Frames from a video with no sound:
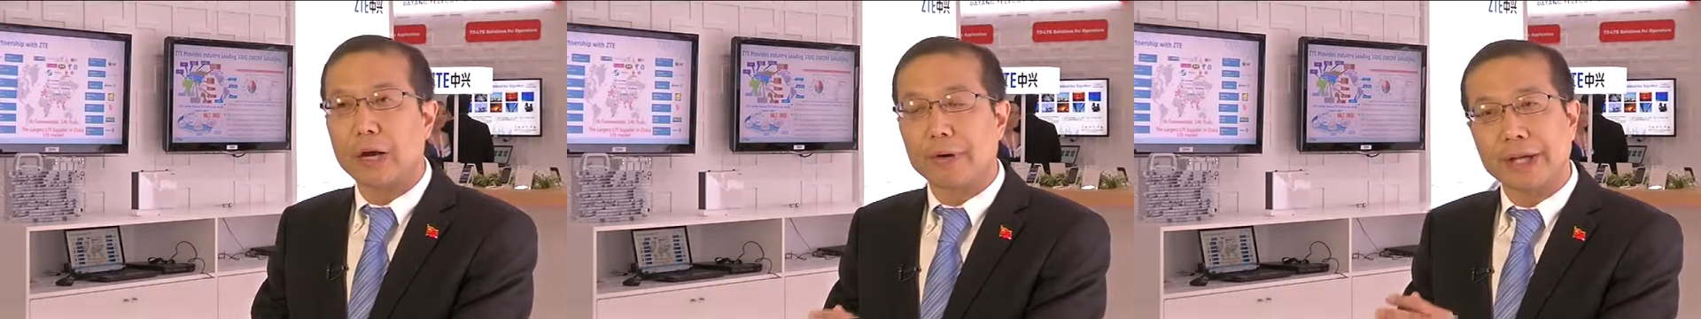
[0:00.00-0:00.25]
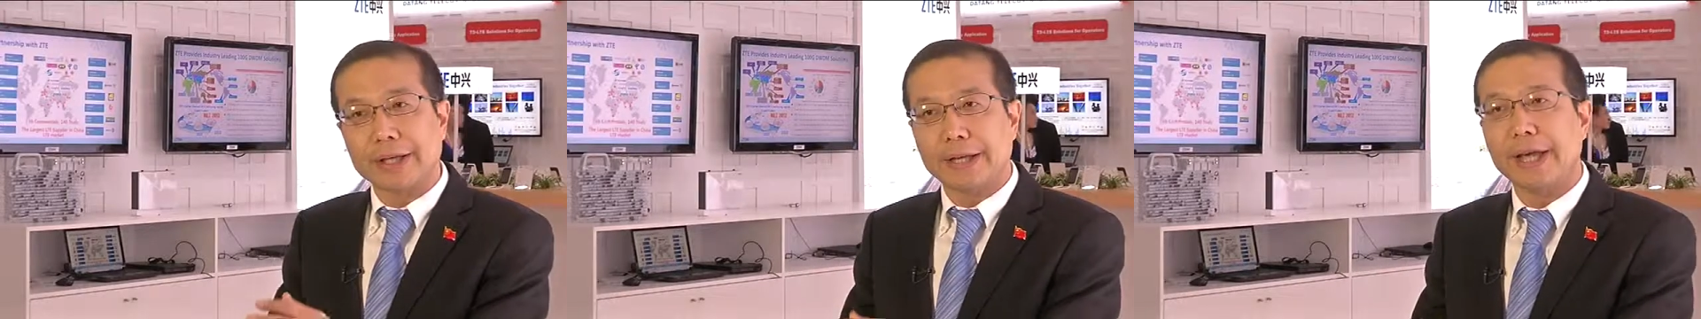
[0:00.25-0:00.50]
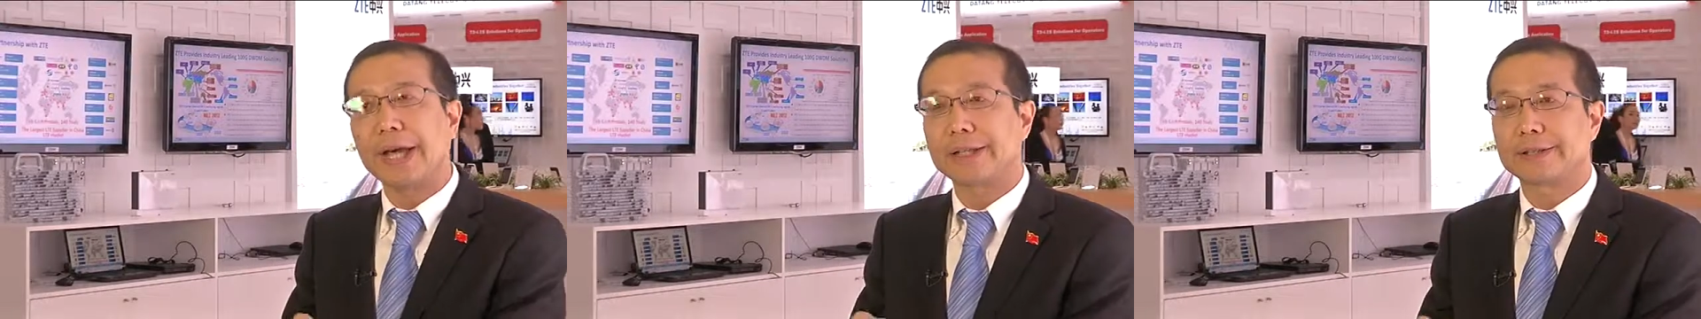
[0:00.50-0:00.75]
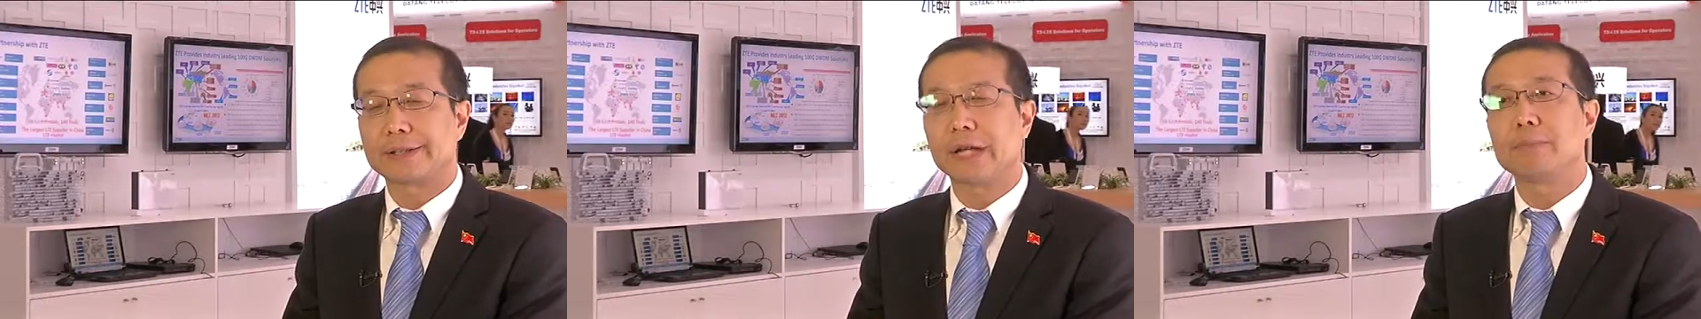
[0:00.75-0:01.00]
already
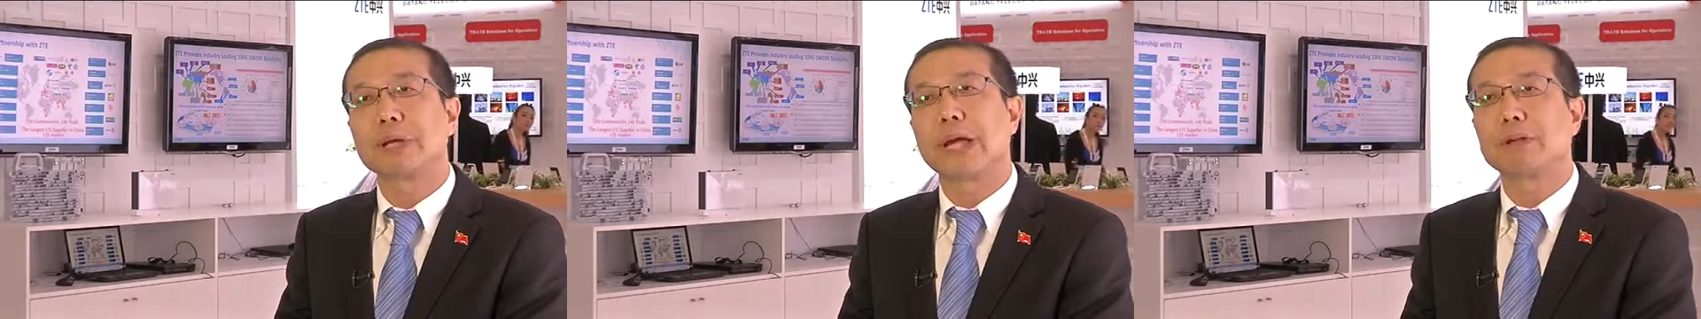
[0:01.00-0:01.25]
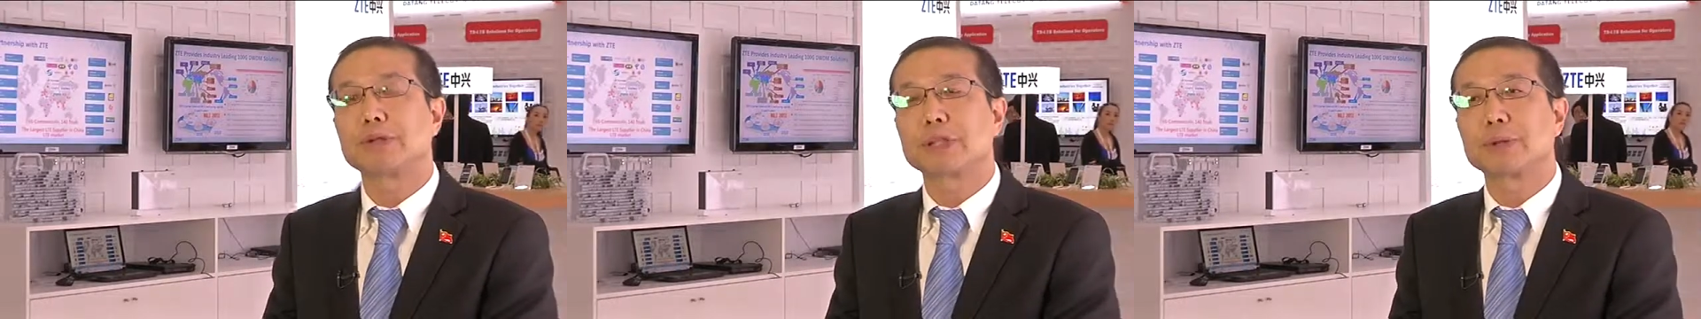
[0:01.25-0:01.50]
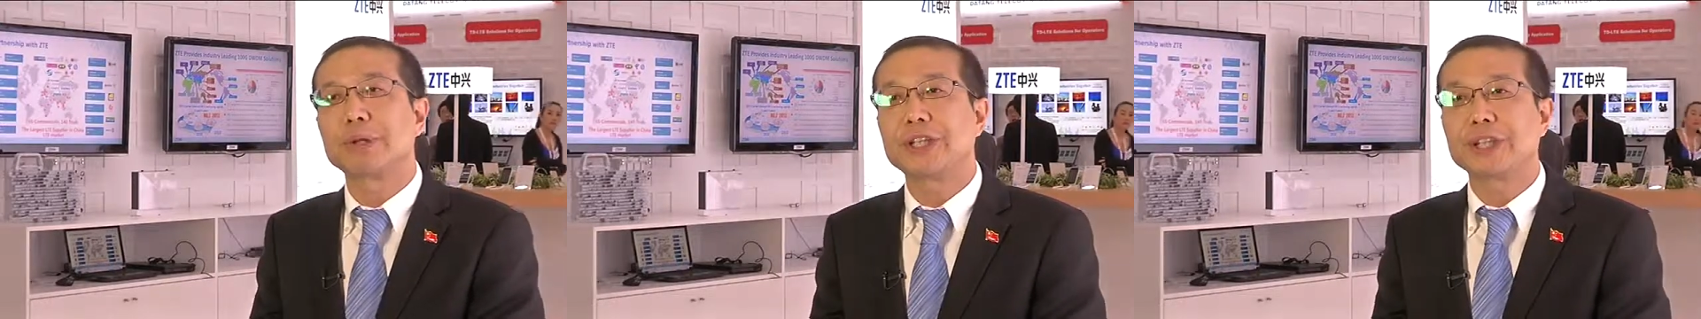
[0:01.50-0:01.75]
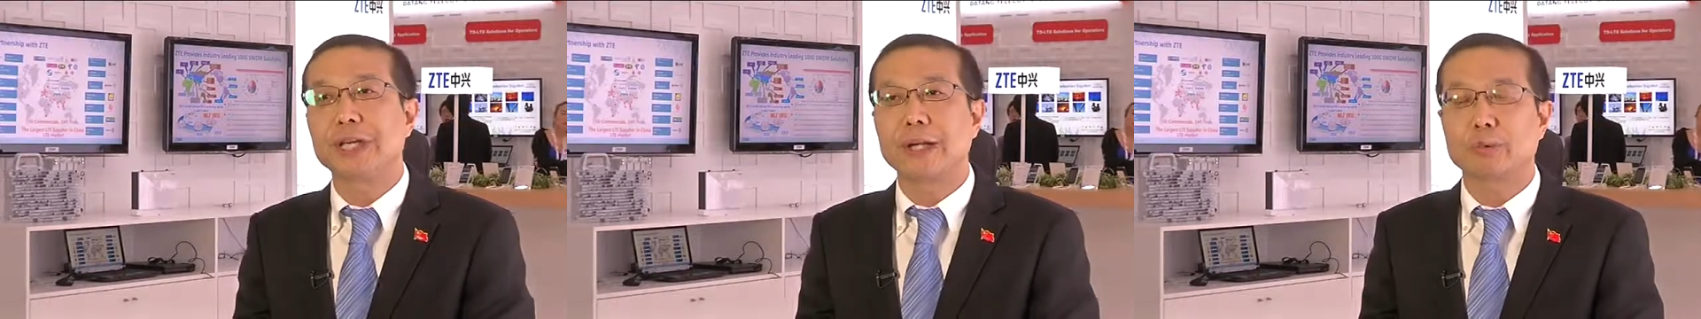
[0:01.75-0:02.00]
has some kind of
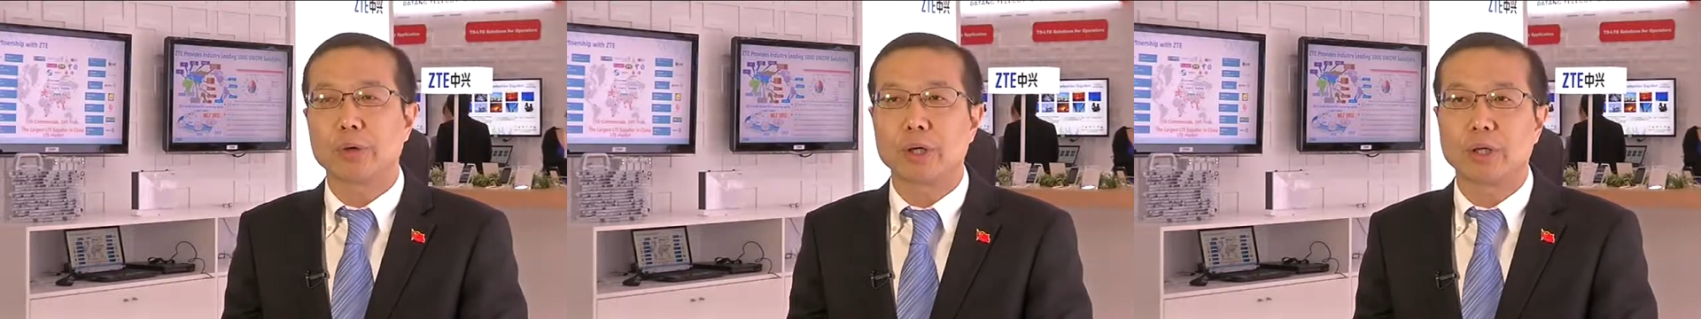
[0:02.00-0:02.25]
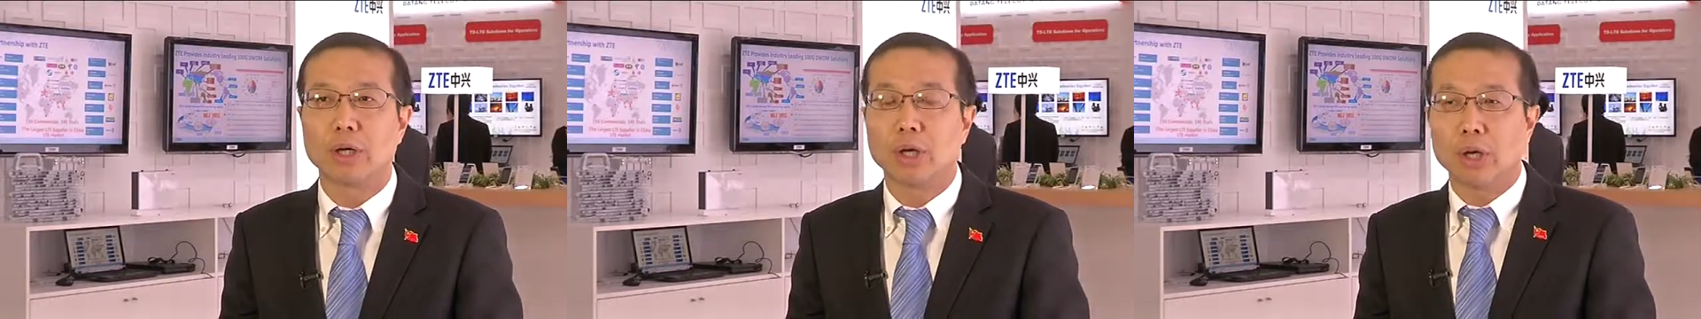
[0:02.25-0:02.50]
3G network